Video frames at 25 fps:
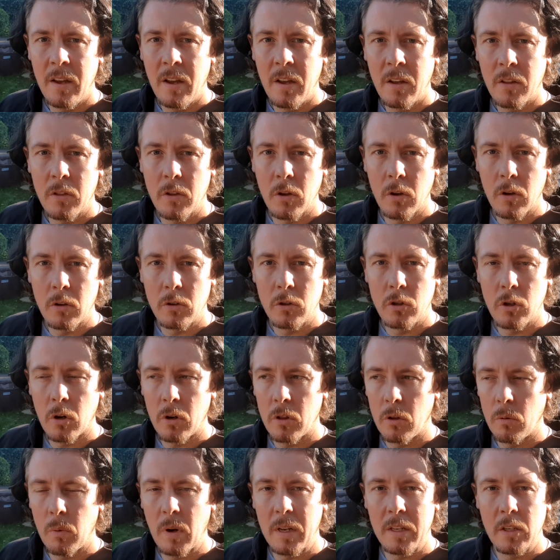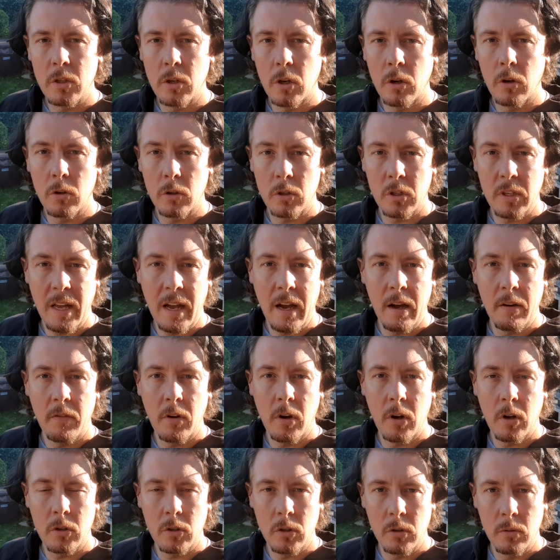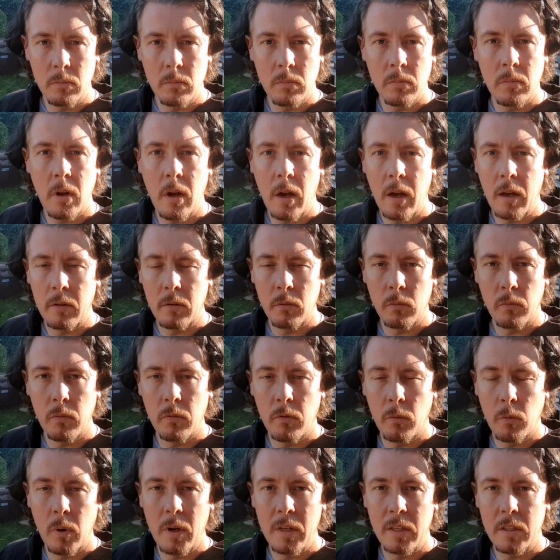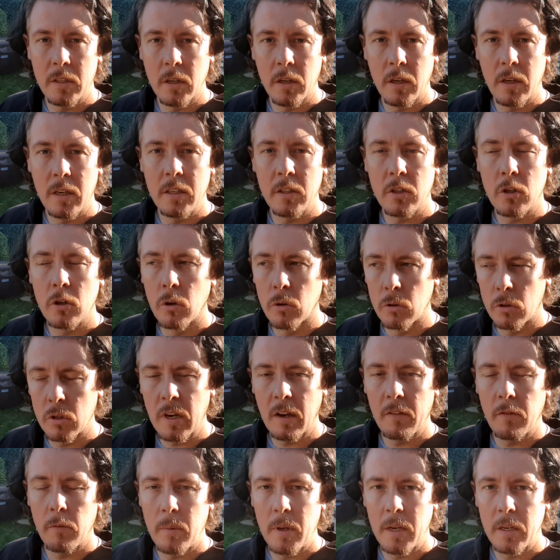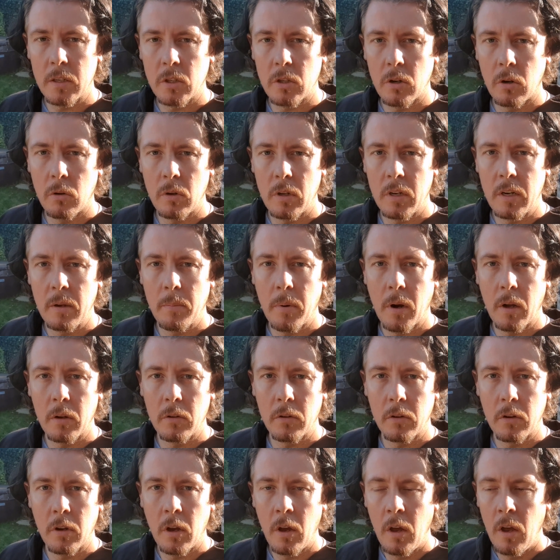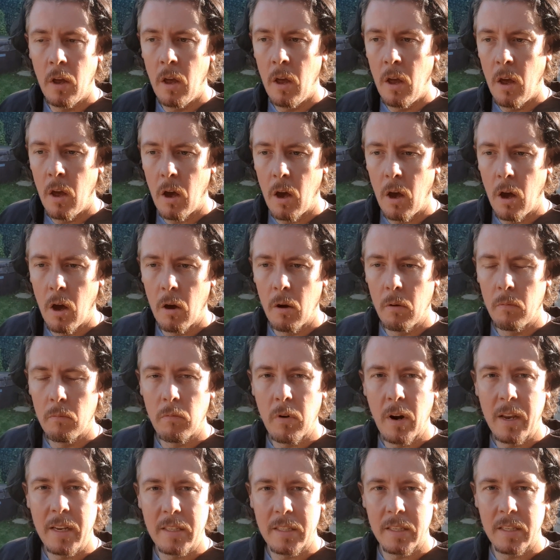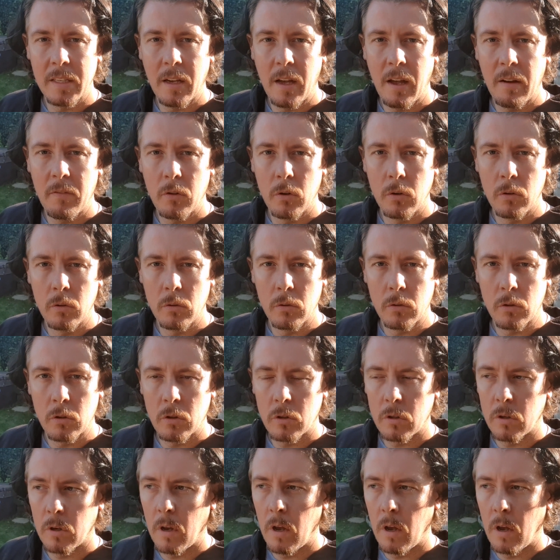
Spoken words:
that during the winter or start of autumn and for winter it's good to have a bit of salt in your pond, raising the levels